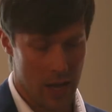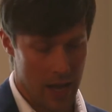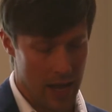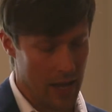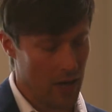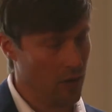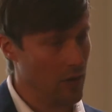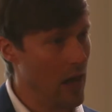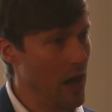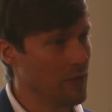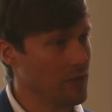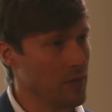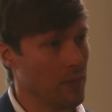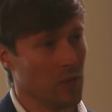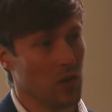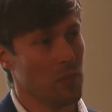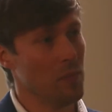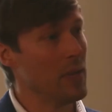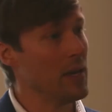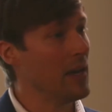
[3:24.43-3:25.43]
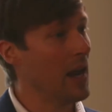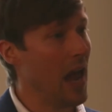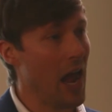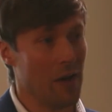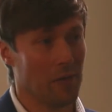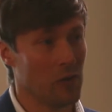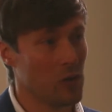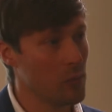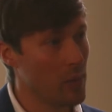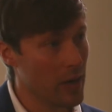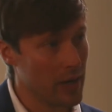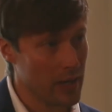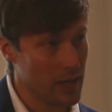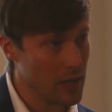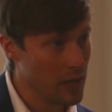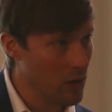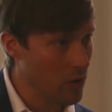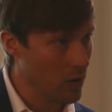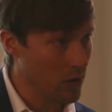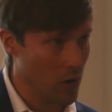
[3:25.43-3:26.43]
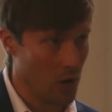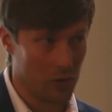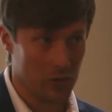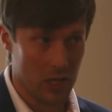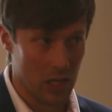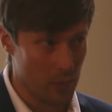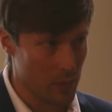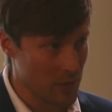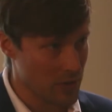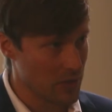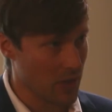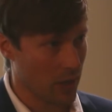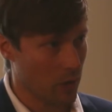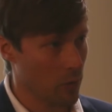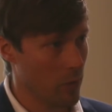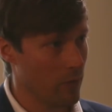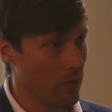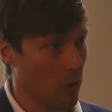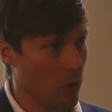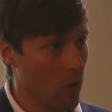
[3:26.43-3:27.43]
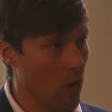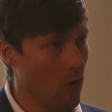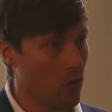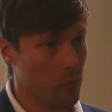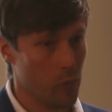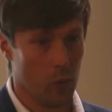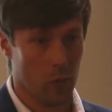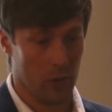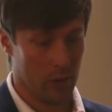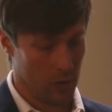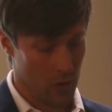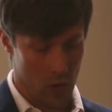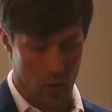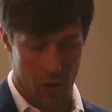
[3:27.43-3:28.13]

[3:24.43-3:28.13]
It allows them to meet everybody here at our team at Singing River Gulfport,